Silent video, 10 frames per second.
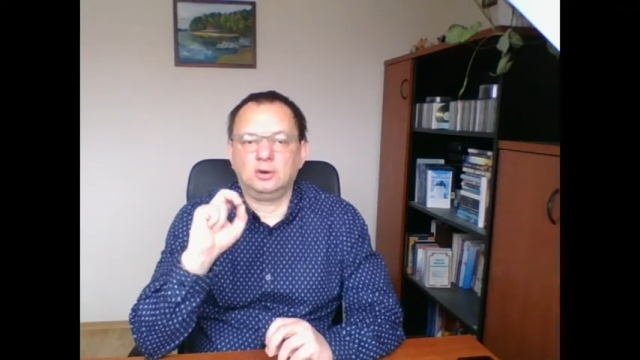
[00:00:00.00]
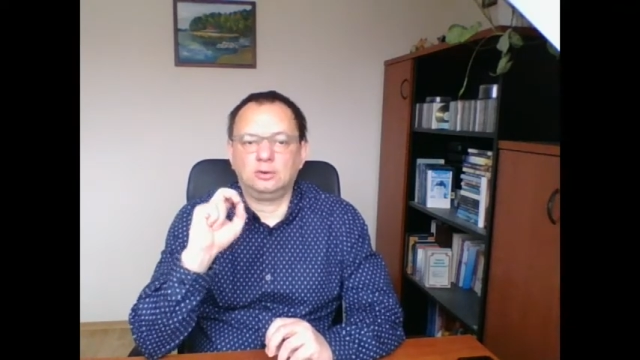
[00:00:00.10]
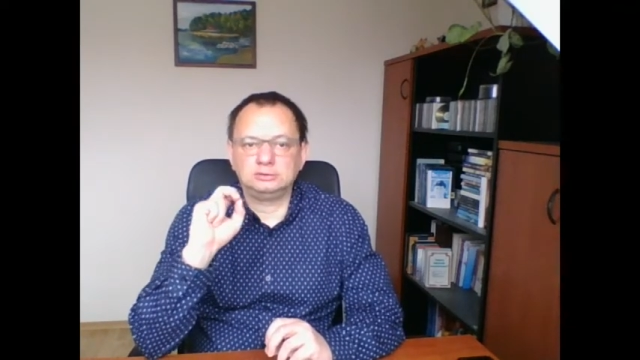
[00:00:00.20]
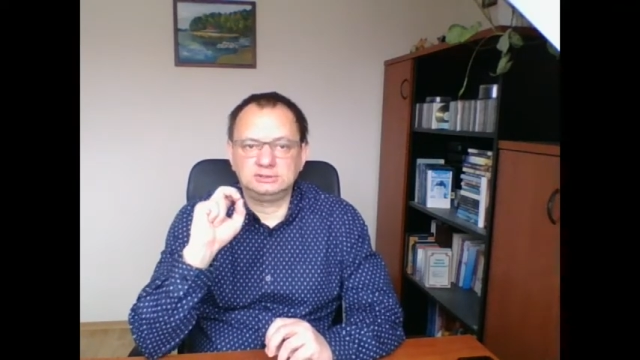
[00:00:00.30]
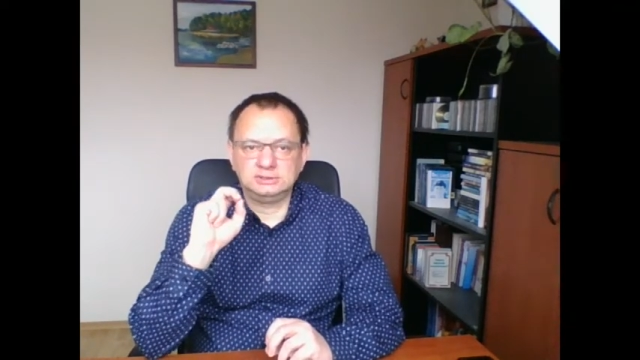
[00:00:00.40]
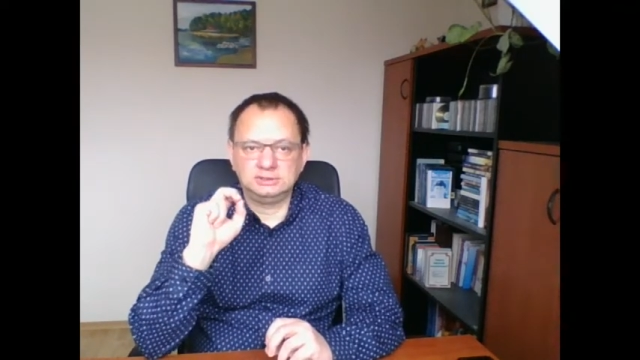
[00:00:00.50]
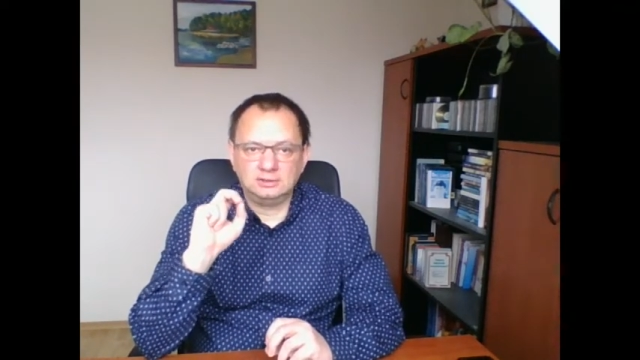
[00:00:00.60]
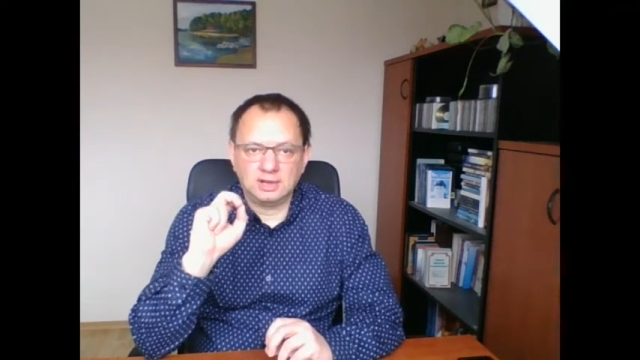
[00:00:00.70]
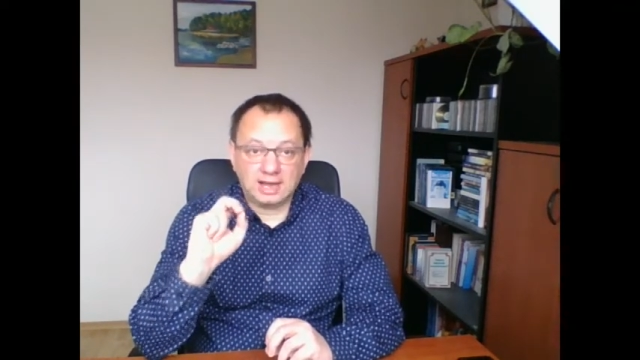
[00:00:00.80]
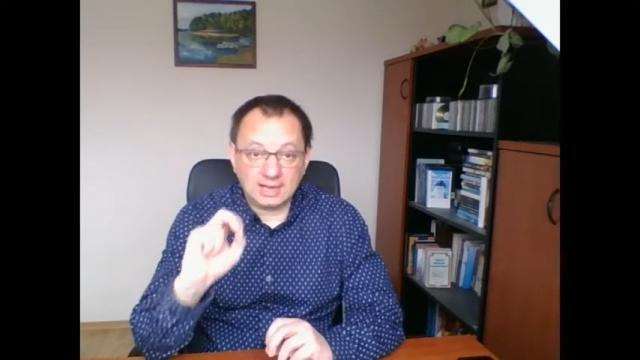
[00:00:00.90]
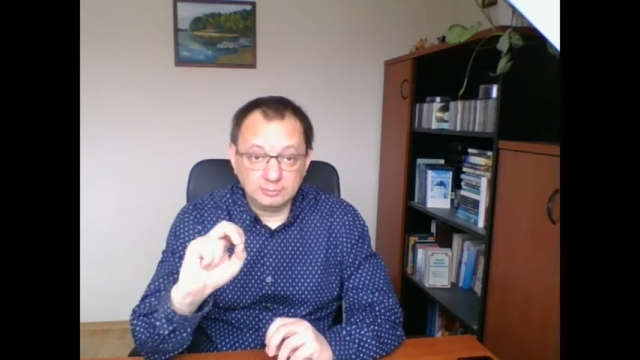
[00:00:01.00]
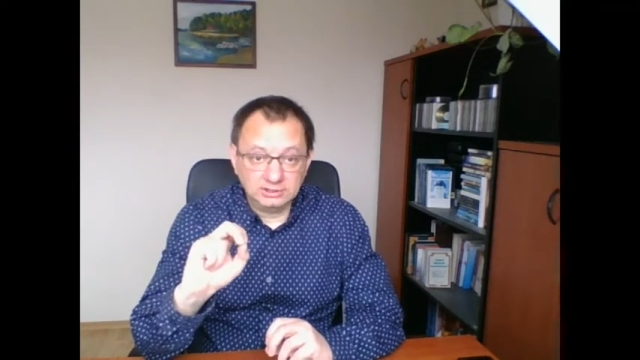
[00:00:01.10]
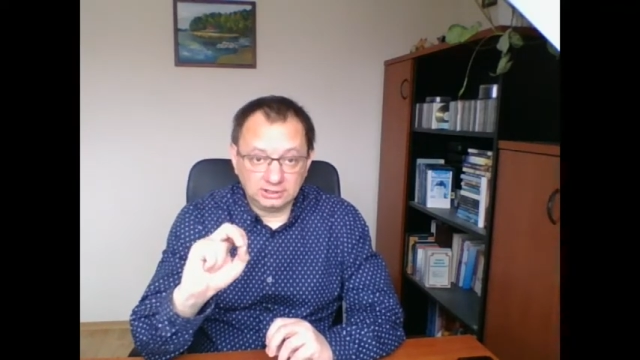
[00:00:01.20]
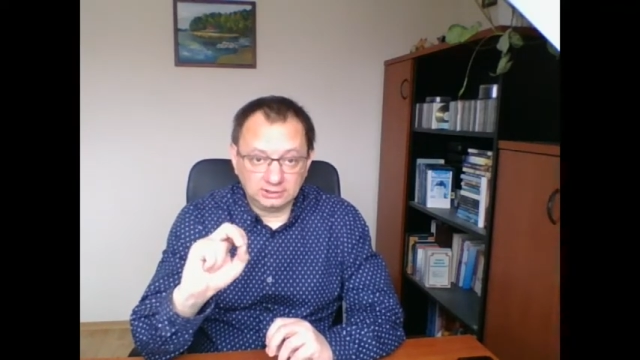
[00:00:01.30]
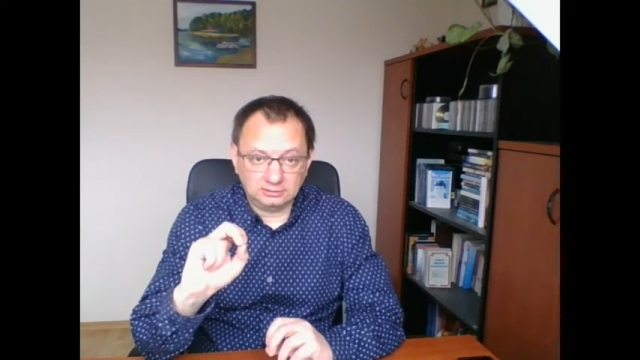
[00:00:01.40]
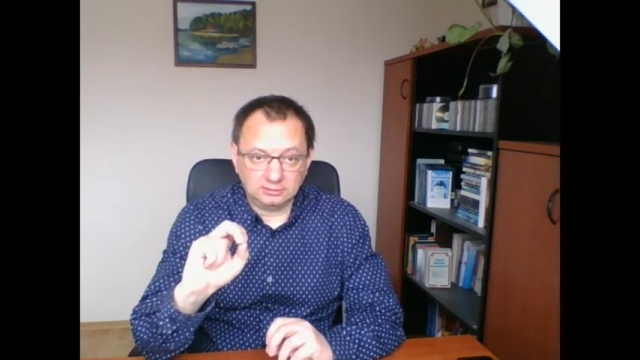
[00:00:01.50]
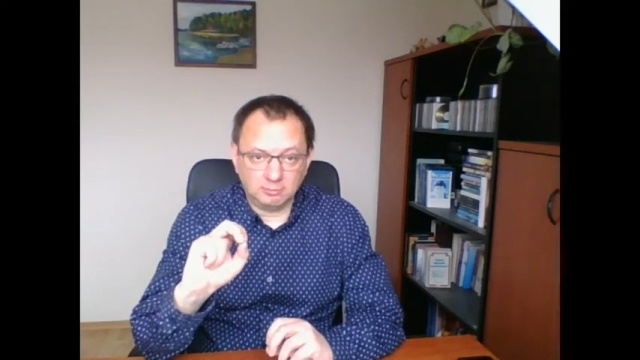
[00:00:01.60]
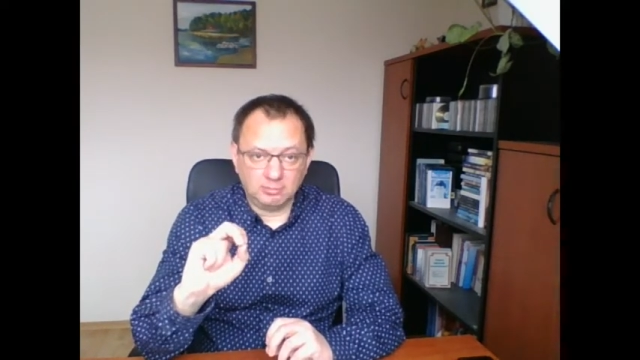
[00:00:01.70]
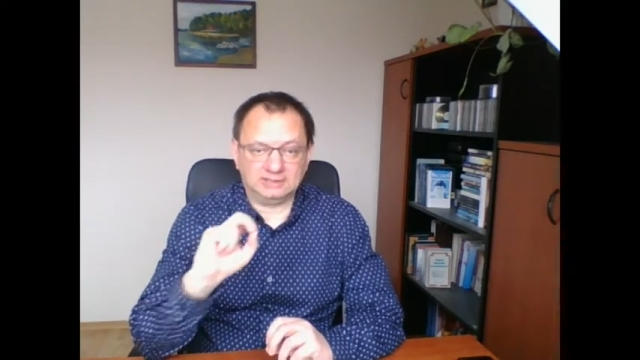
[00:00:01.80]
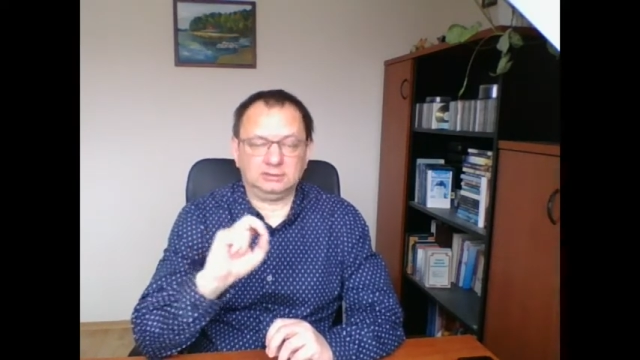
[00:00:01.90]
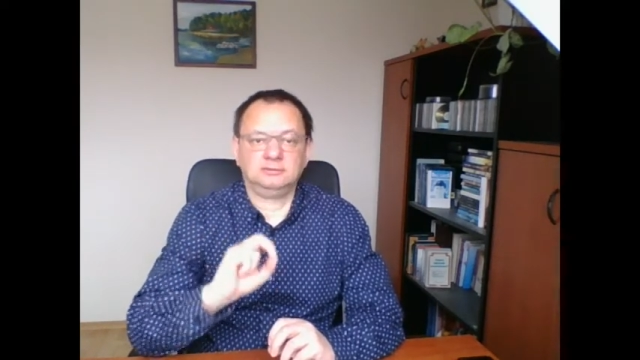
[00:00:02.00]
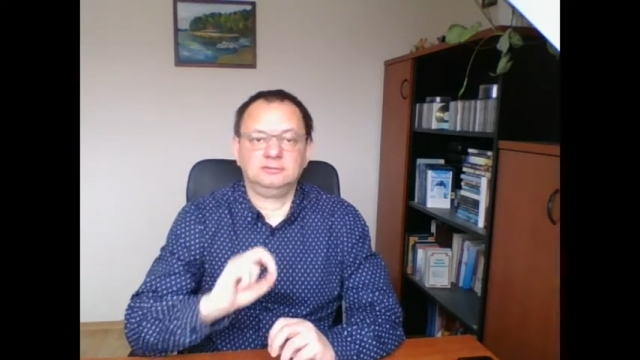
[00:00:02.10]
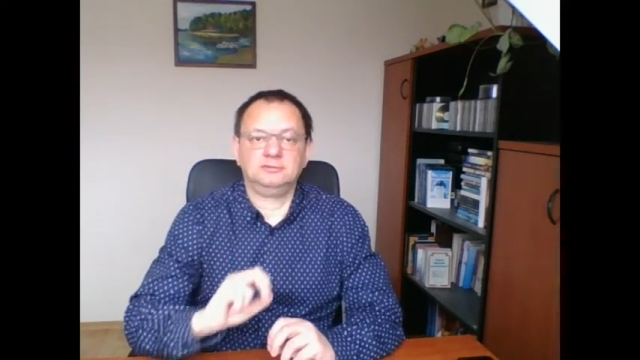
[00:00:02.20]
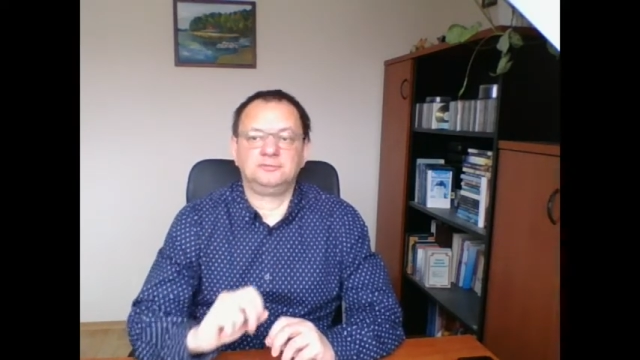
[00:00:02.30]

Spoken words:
on the update button,